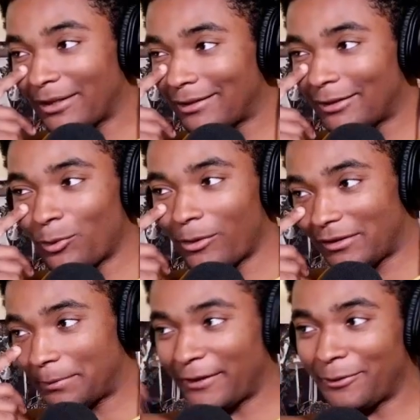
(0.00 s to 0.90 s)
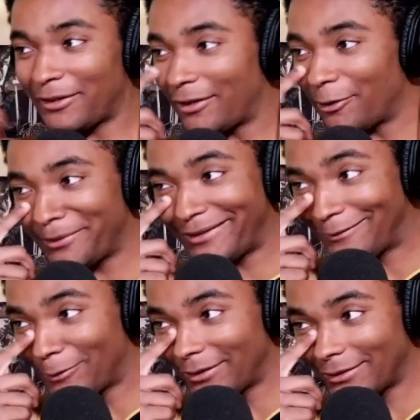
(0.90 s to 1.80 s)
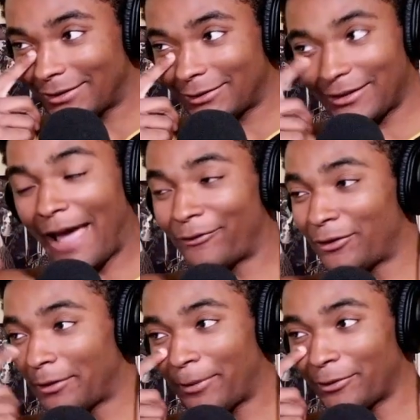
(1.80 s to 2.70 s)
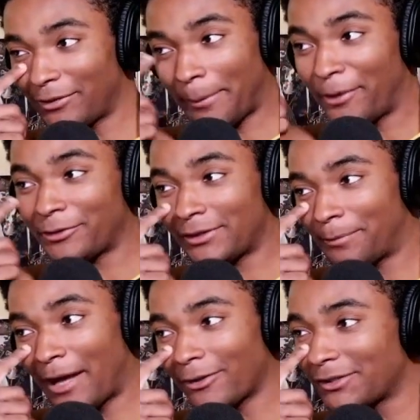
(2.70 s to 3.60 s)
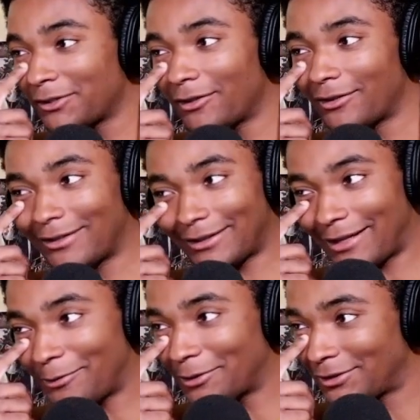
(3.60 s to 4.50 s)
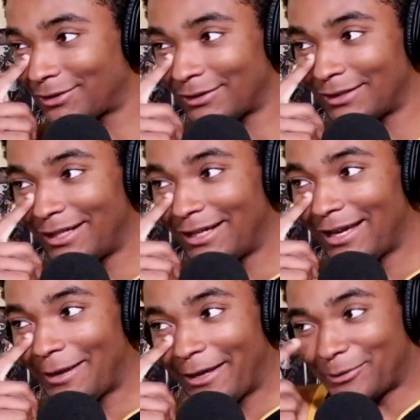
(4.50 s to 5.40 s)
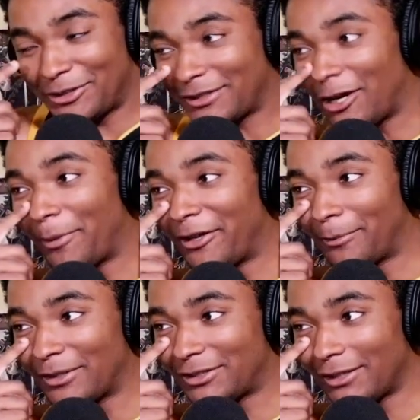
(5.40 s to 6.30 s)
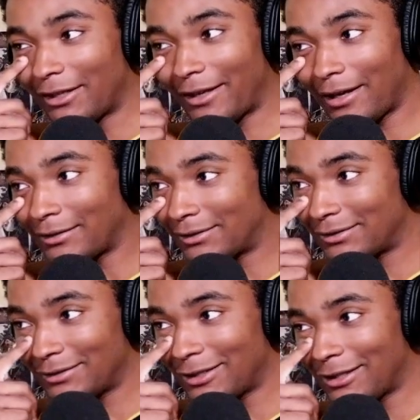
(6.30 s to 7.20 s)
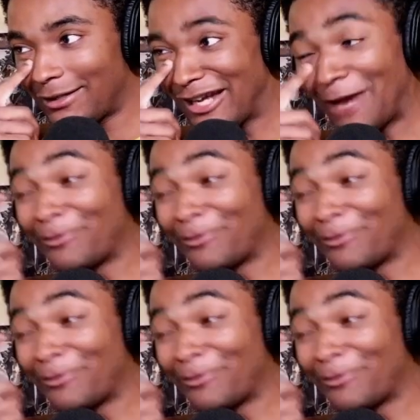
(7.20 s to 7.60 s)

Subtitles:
wanted to play with Kobe after the post Pau Gasol. Like, that was. It was just Kobe and a bunch of young cats. And I'm thinking